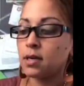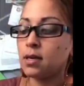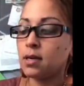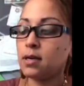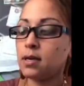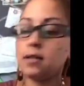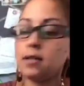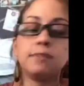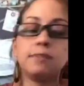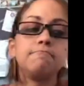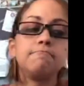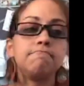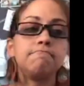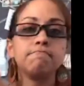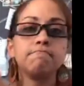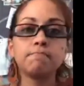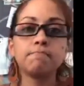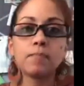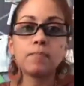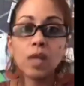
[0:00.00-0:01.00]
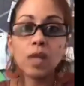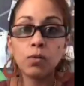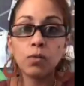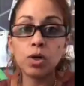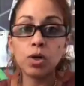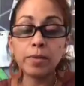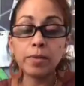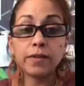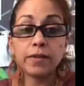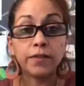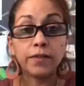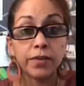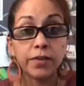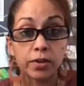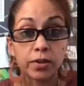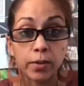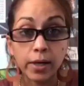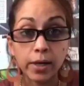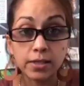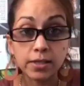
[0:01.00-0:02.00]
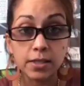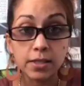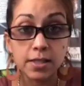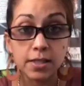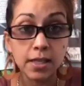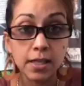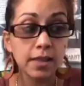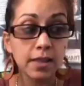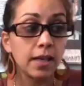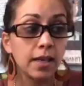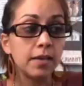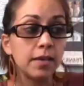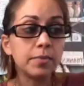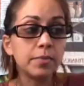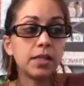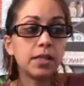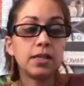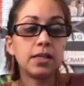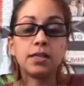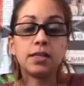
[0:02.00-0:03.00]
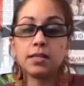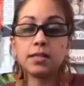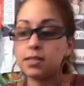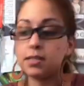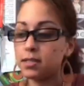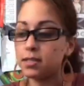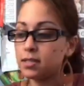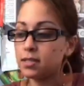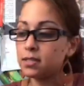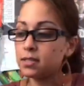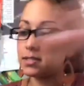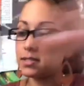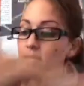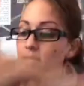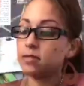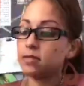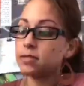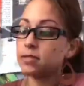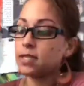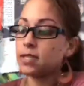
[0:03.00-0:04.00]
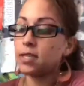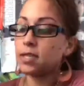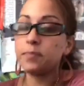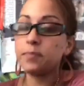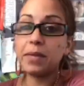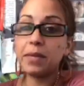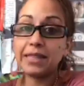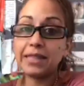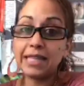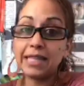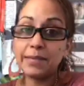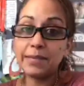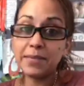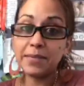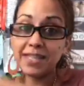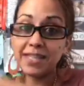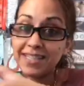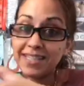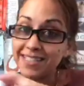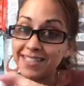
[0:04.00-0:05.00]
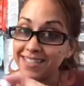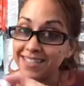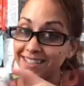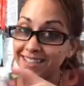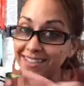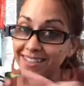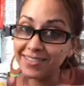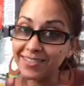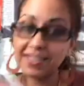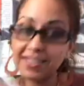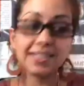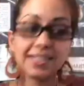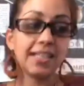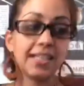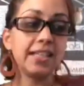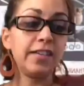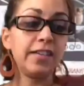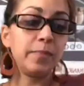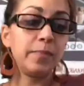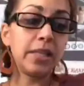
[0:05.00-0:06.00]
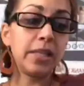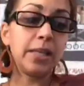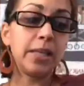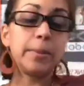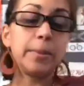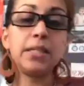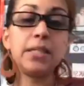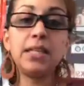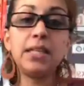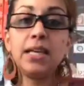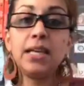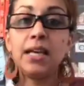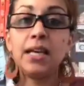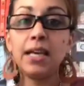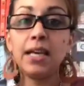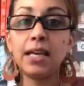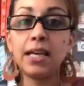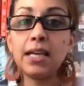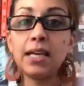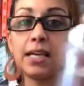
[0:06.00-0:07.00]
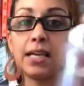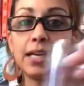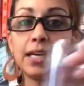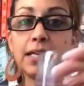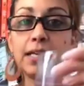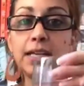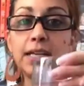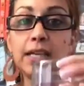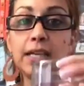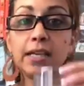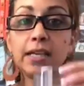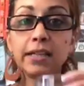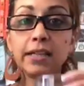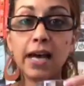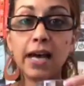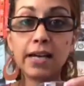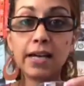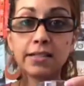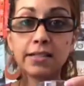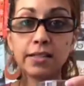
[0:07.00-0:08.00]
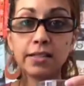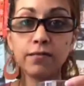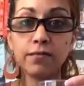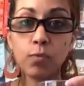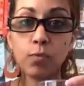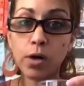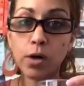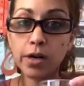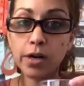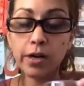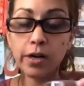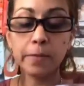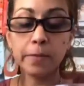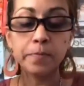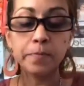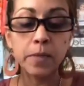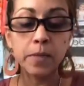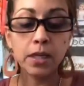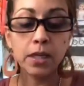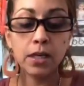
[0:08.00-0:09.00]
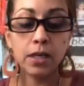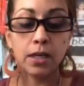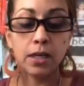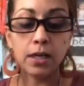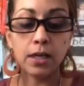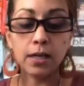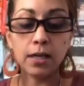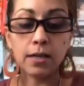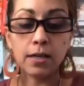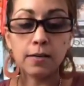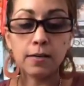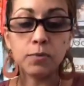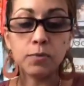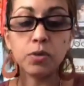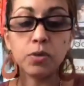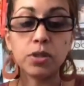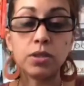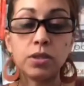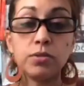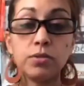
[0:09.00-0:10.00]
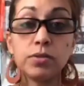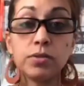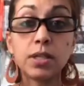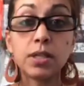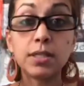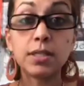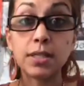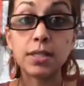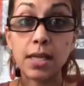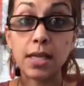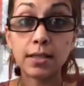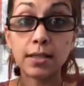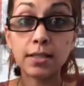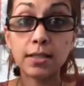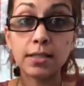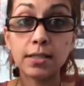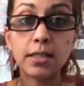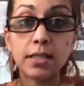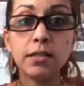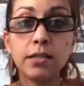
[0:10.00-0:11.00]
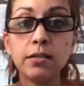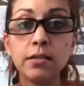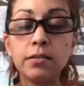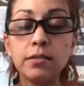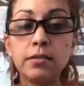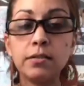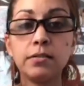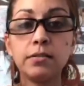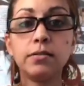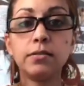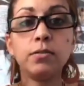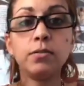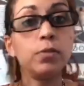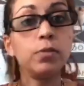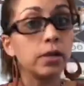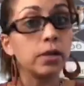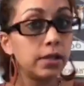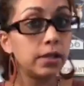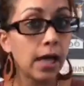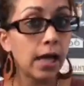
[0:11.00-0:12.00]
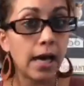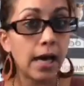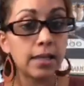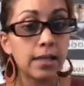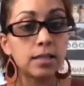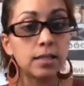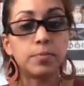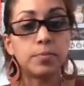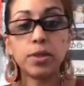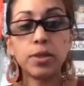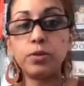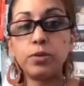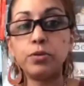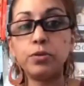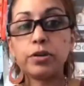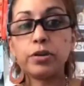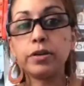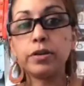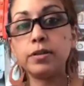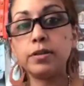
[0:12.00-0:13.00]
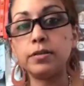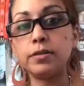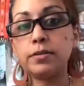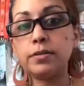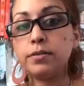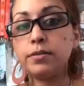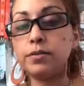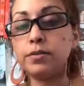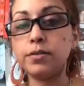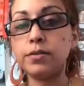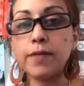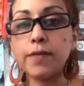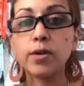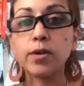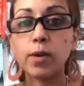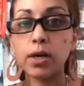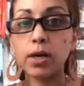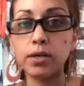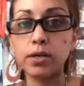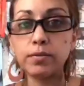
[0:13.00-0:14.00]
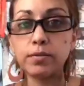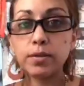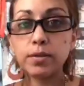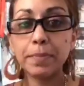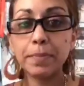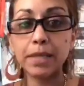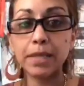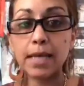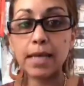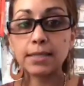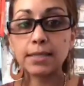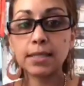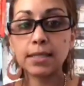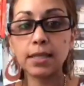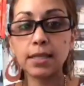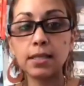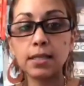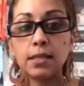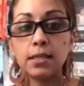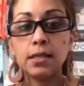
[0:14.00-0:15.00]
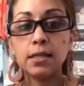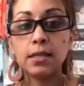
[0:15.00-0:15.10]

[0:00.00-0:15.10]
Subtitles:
One of my favorite ways to take them is I'll take my lemon, because I love my lemon, in a glass of water. You can use stainless steel or glass, but you never want to use plastic.